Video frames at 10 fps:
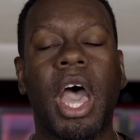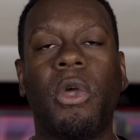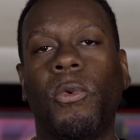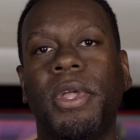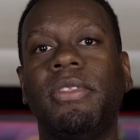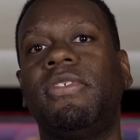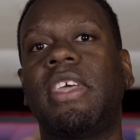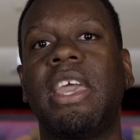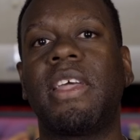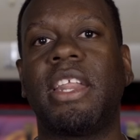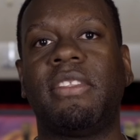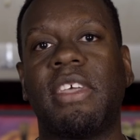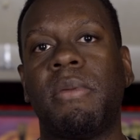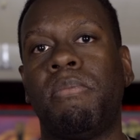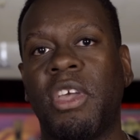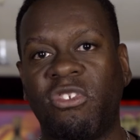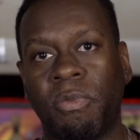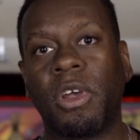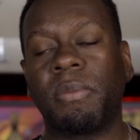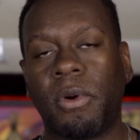I wouldn't say that it's a
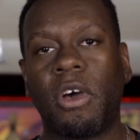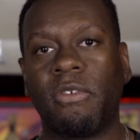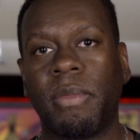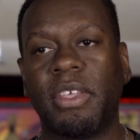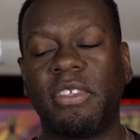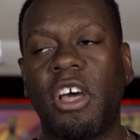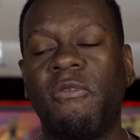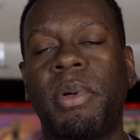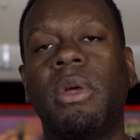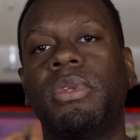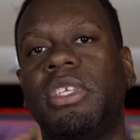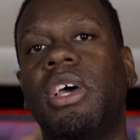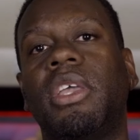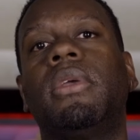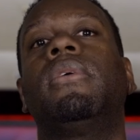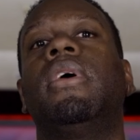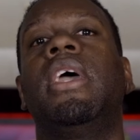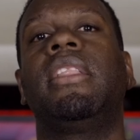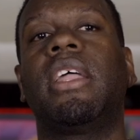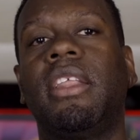benchmark ball for myself, but I will tell you
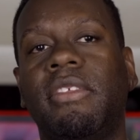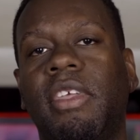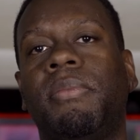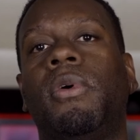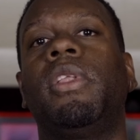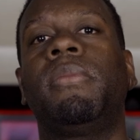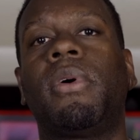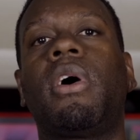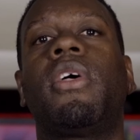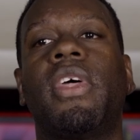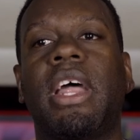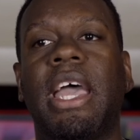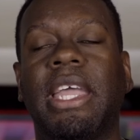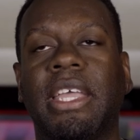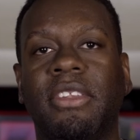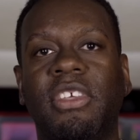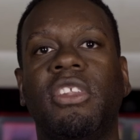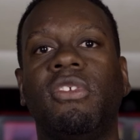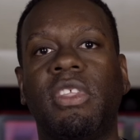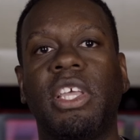that it is a bowling ball that I
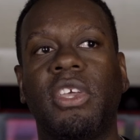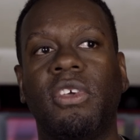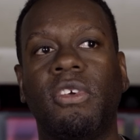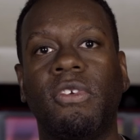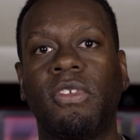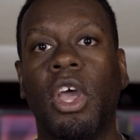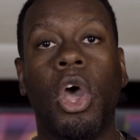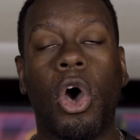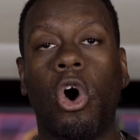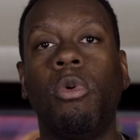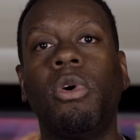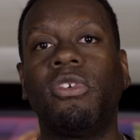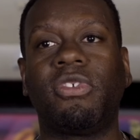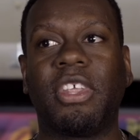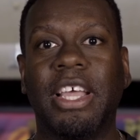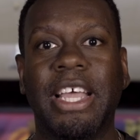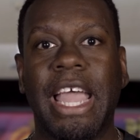continuously use almost